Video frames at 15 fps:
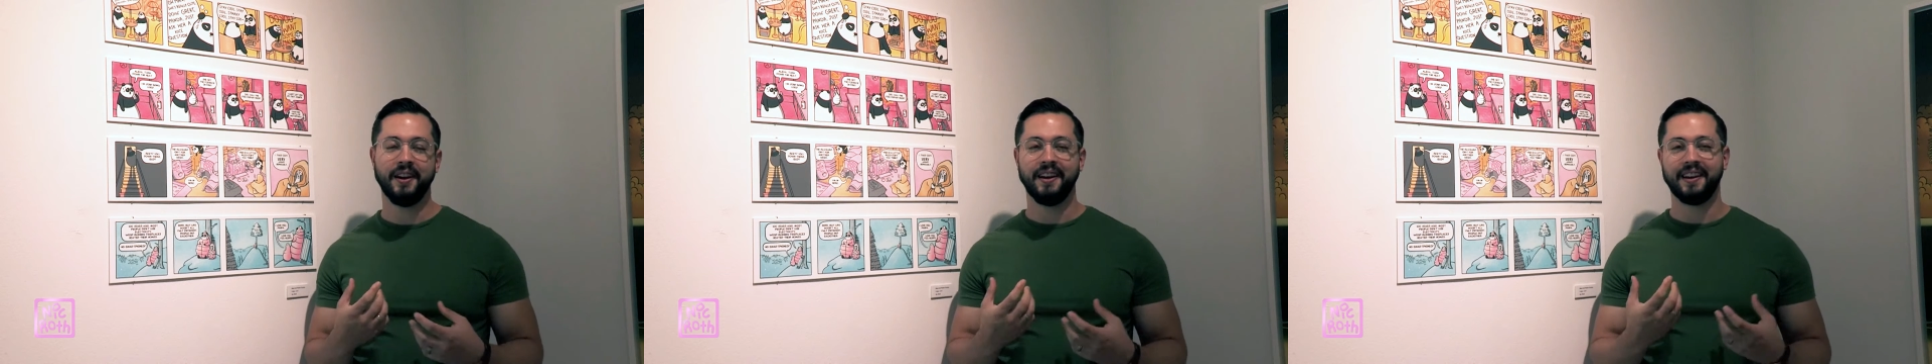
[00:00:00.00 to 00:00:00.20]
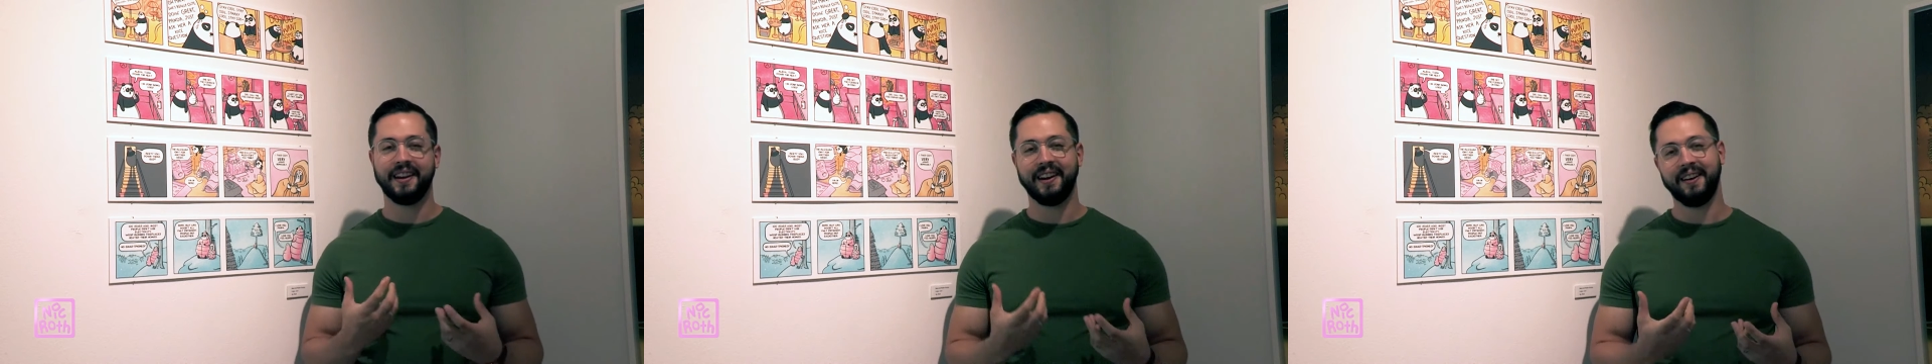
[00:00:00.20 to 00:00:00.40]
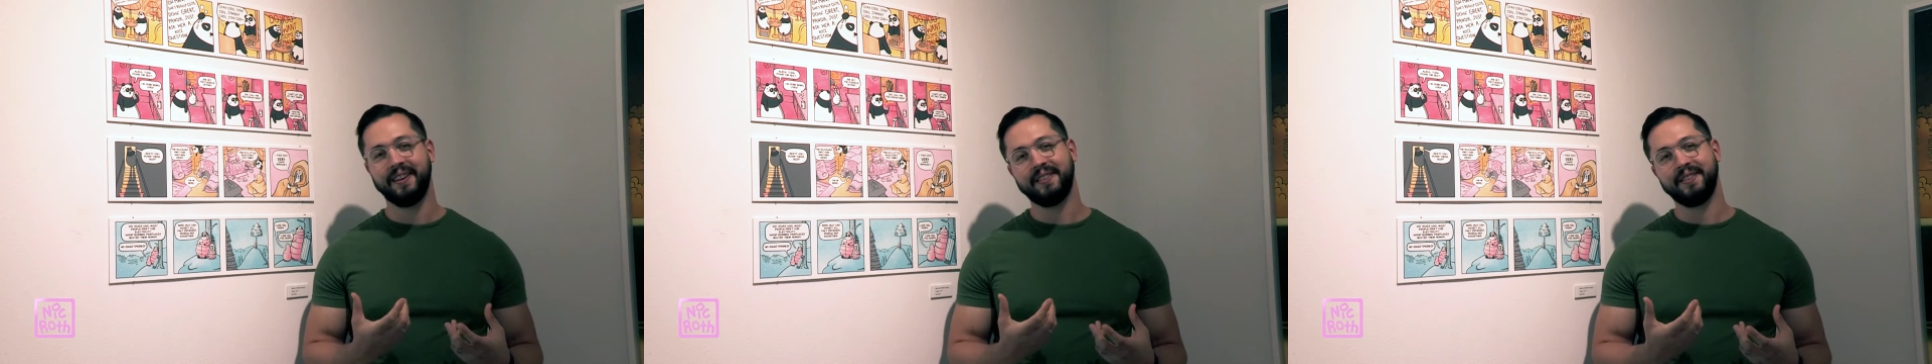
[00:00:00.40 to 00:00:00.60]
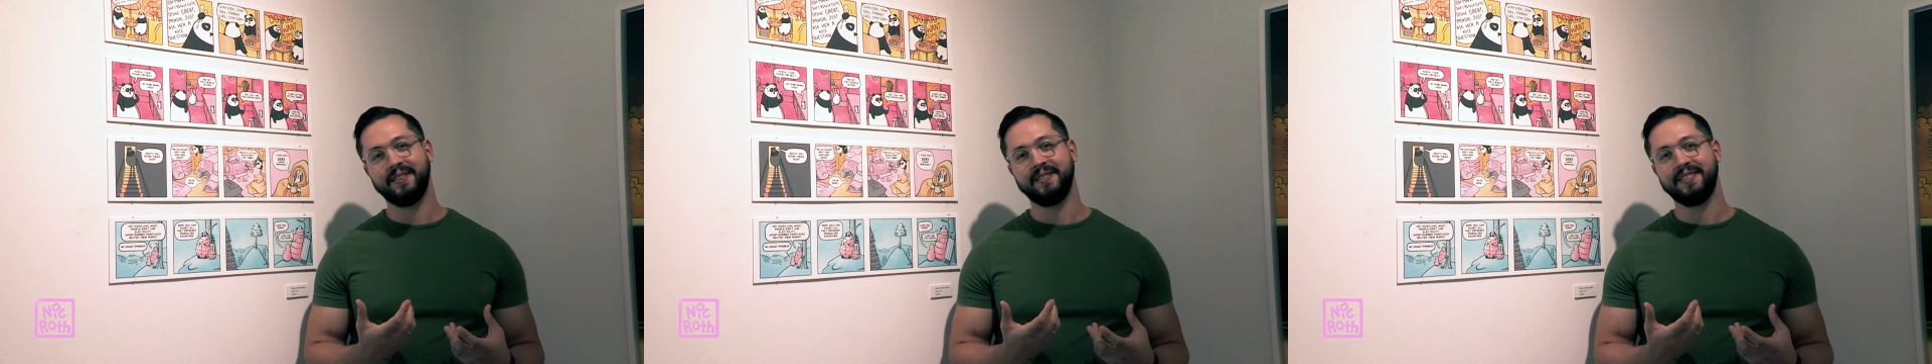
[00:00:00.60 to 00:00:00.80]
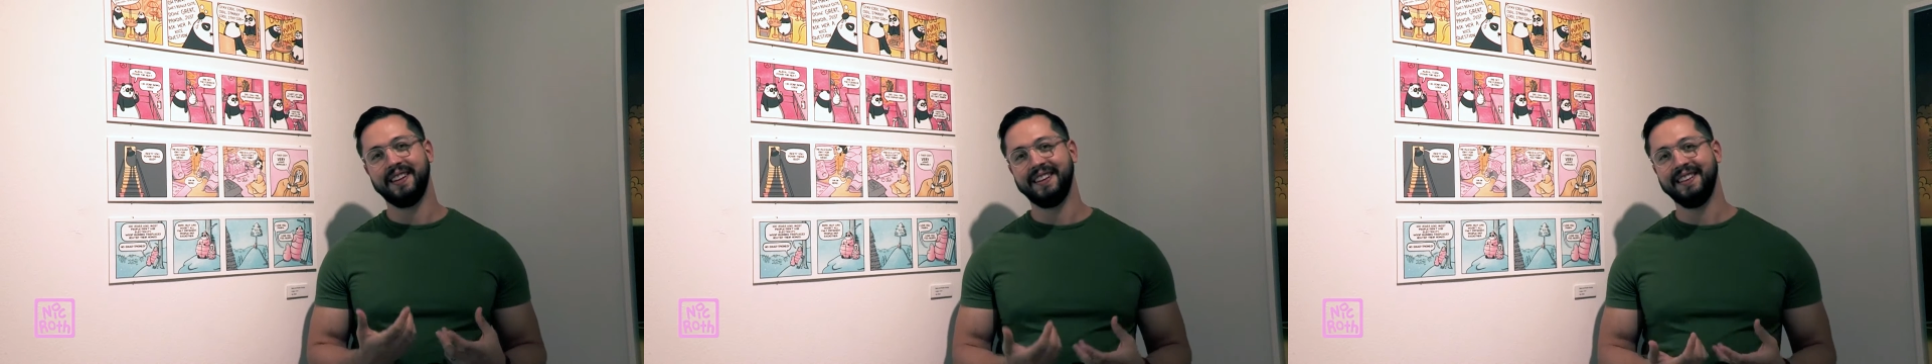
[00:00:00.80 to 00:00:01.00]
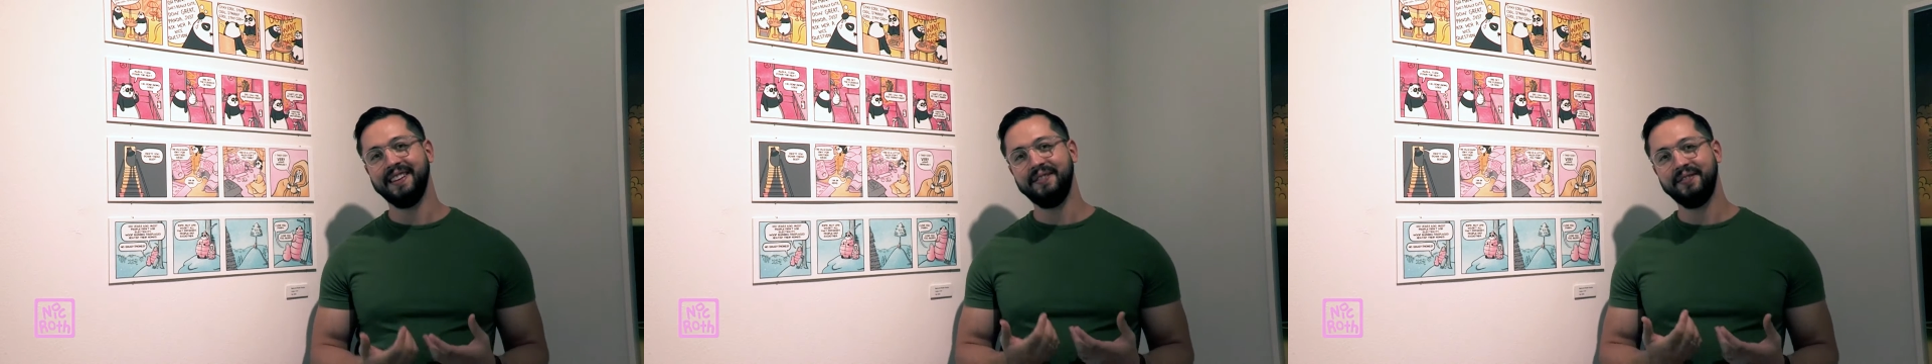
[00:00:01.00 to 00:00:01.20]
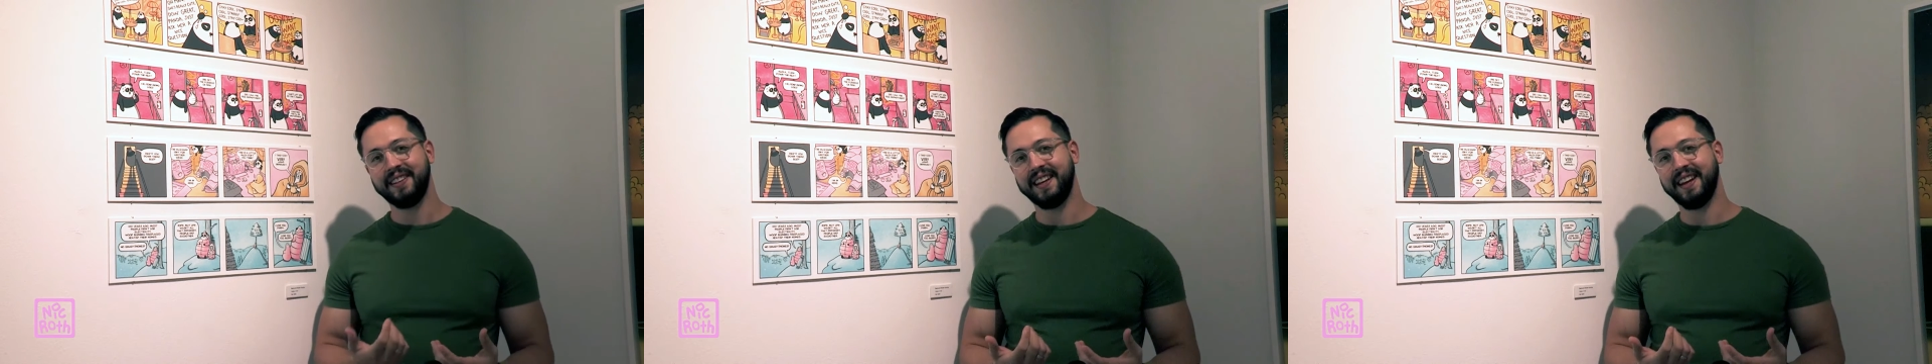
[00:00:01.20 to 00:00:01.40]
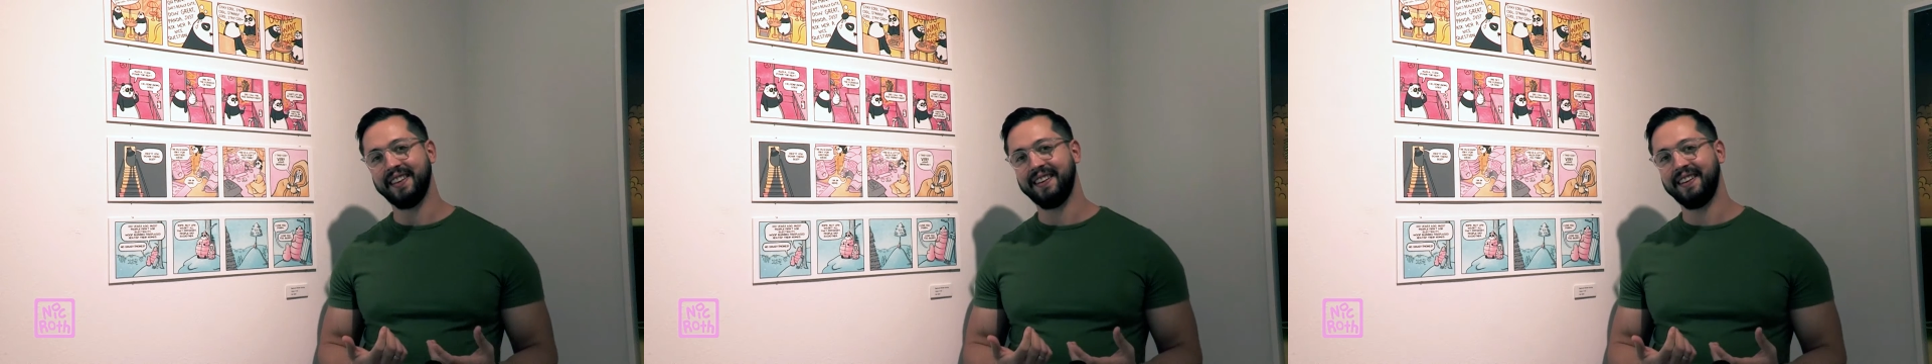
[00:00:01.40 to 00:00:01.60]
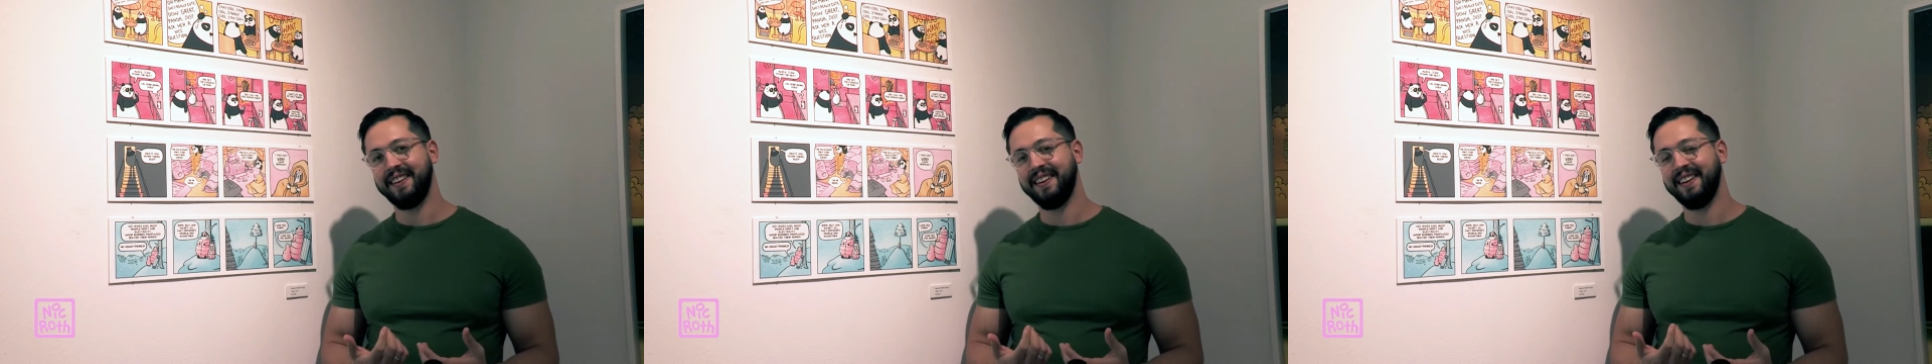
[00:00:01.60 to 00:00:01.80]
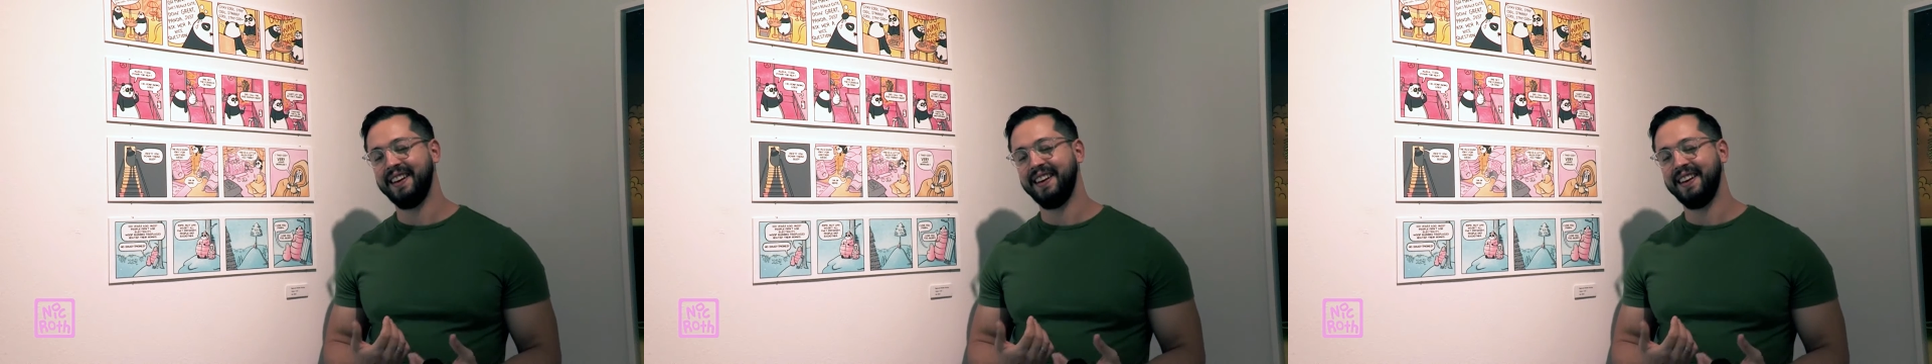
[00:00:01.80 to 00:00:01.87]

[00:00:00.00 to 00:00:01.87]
characters that live together